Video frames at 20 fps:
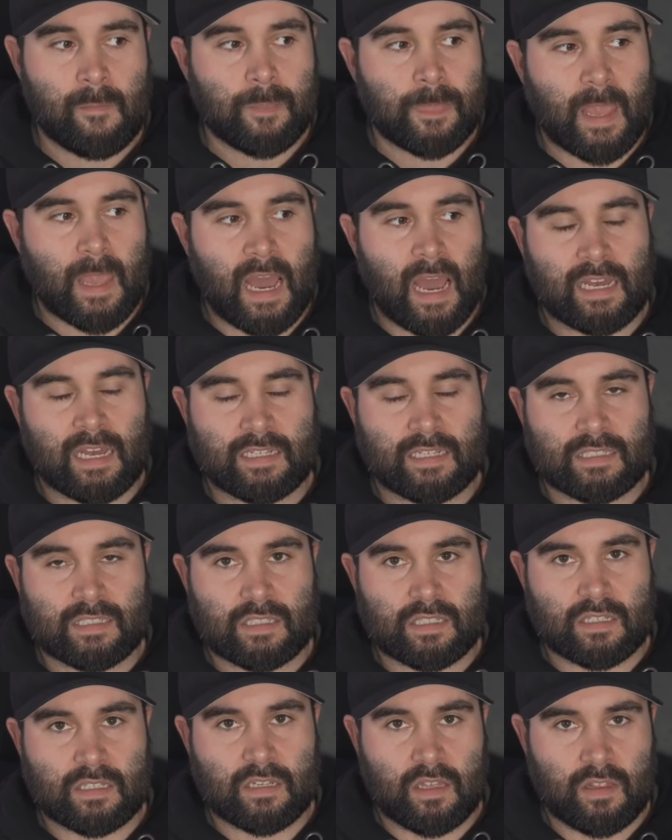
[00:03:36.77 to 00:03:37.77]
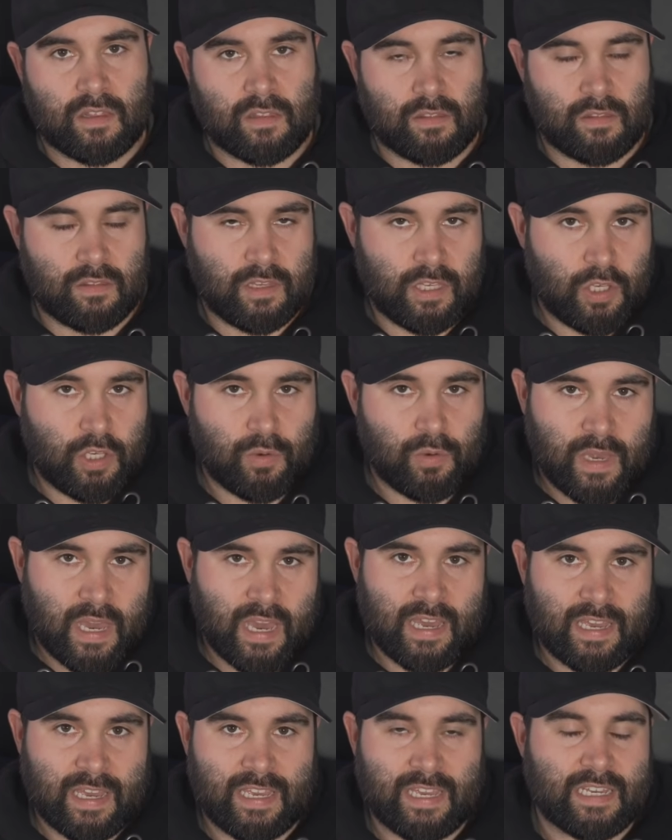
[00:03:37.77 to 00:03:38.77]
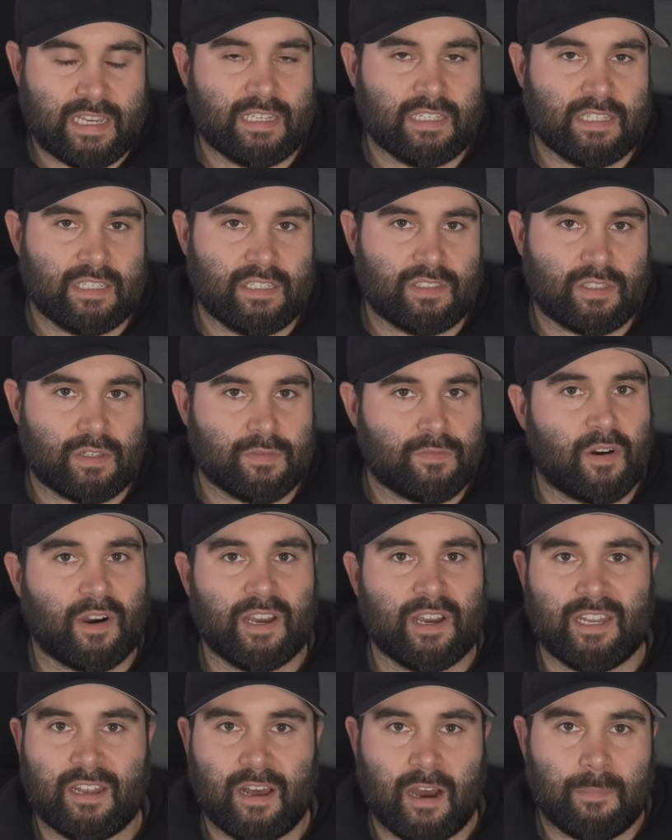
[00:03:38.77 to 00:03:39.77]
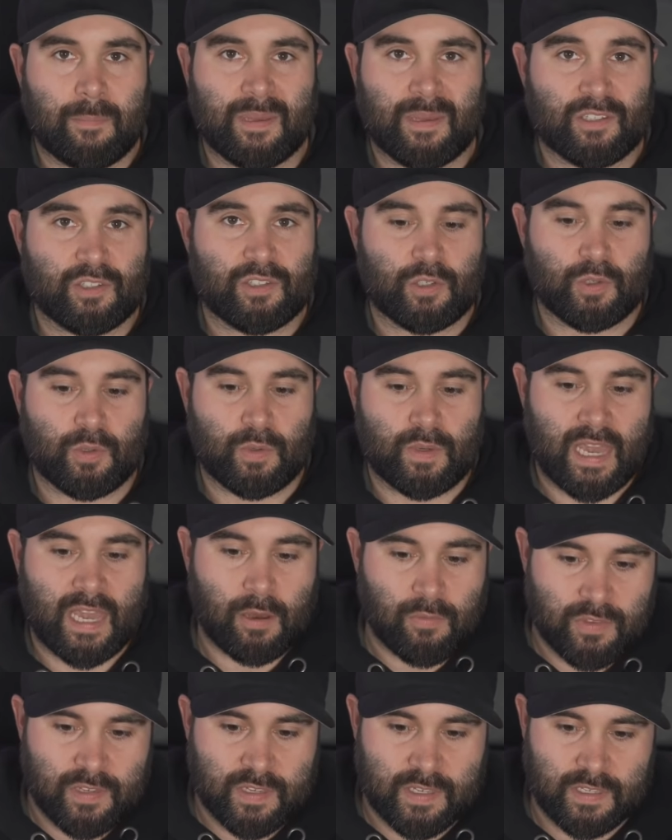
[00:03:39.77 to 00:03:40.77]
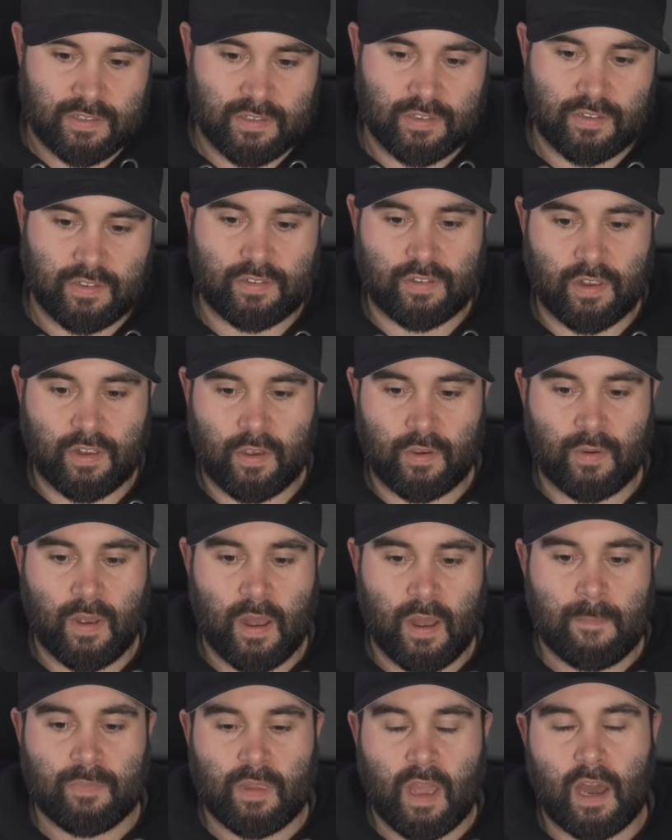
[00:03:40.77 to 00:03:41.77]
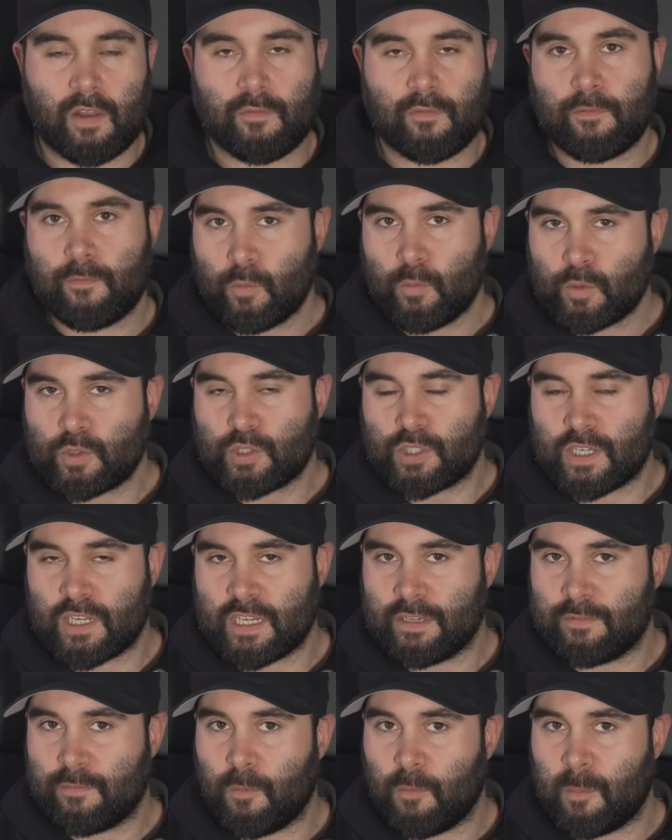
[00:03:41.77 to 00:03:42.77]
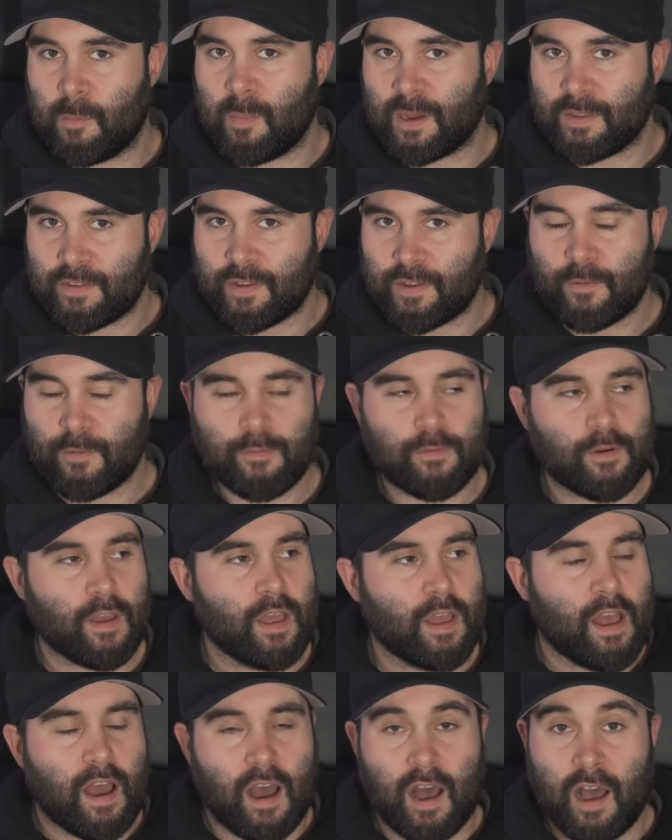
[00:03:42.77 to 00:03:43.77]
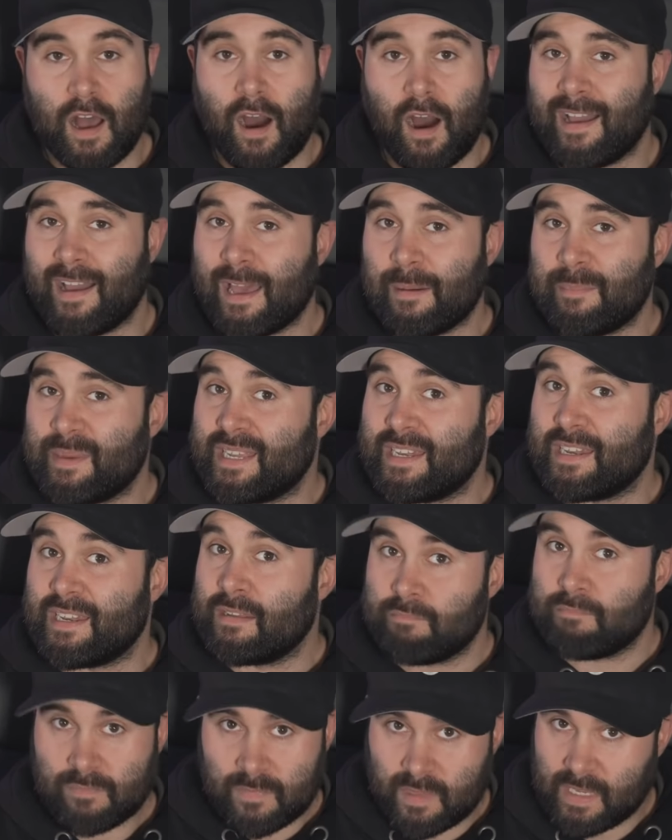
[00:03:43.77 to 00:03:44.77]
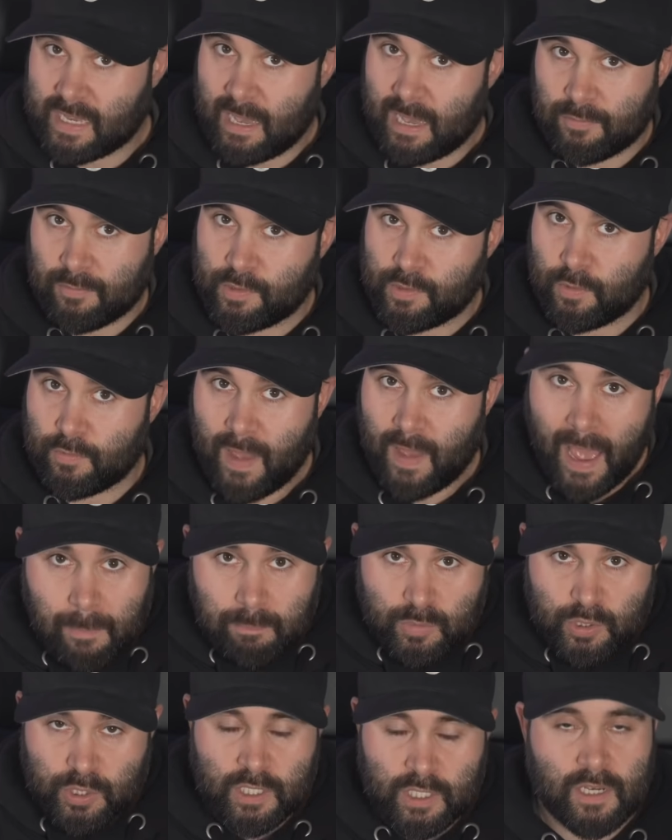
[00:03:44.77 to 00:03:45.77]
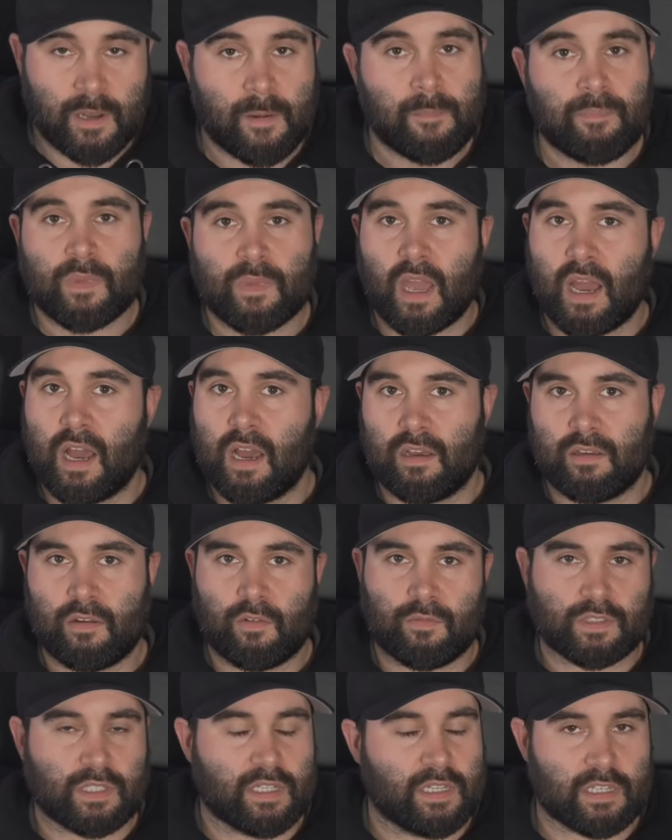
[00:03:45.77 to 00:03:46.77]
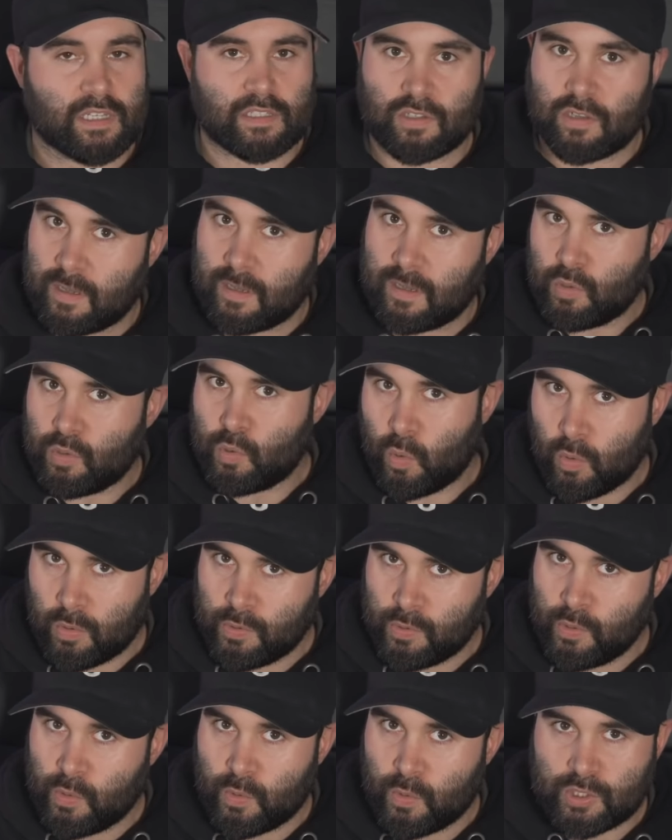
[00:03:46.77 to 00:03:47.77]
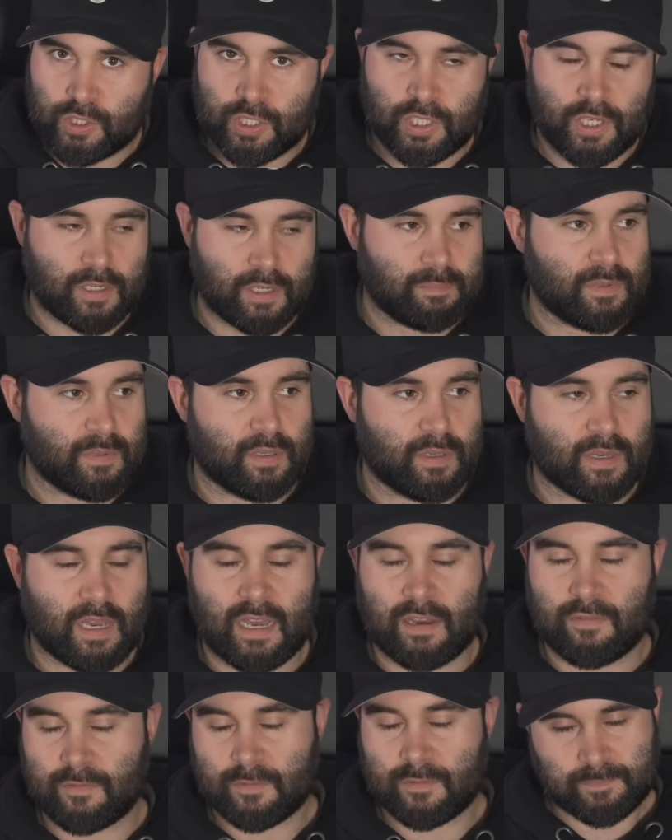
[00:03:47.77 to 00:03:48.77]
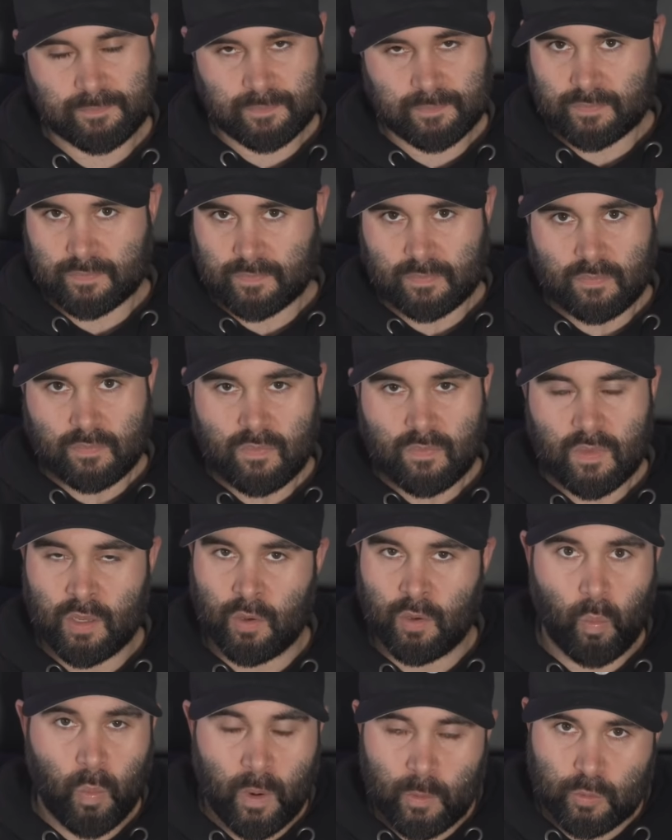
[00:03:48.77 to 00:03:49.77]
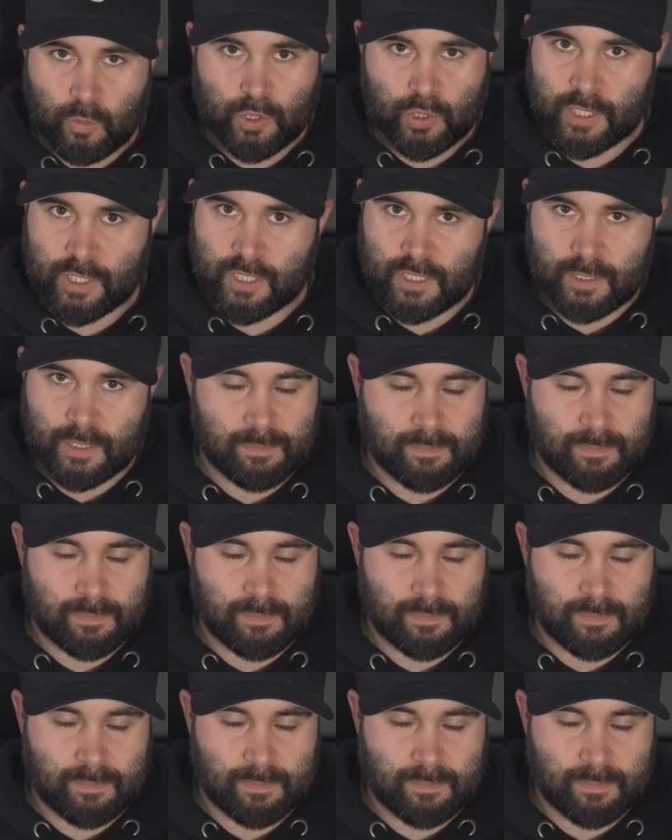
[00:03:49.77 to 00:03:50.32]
And the UK is divided up into counties. So unfortunately for myself, I am in the county of Hampshire. Obviously there's like North Yorkshire, you have Wiltshire,